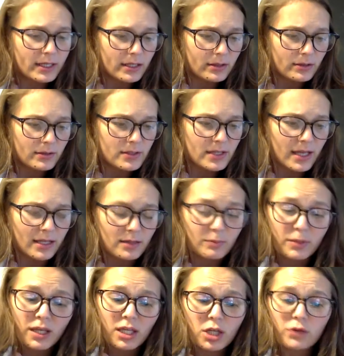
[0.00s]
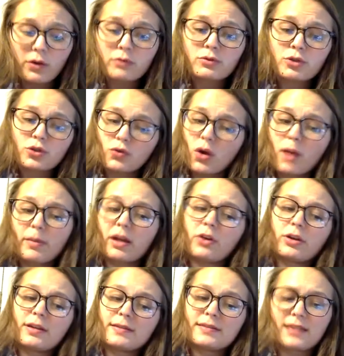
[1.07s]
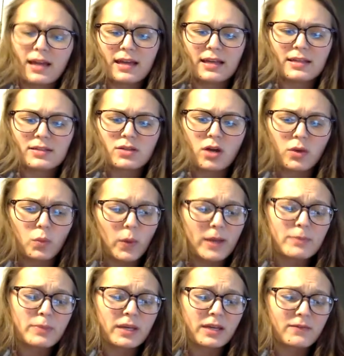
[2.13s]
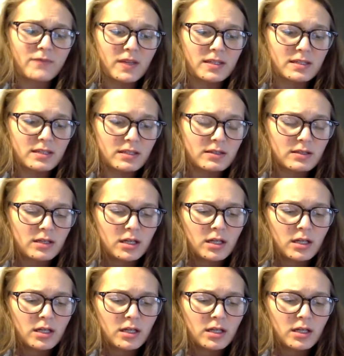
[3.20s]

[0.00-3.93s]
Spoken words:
hills and pick-your-own-strawberries signs on white picket fences.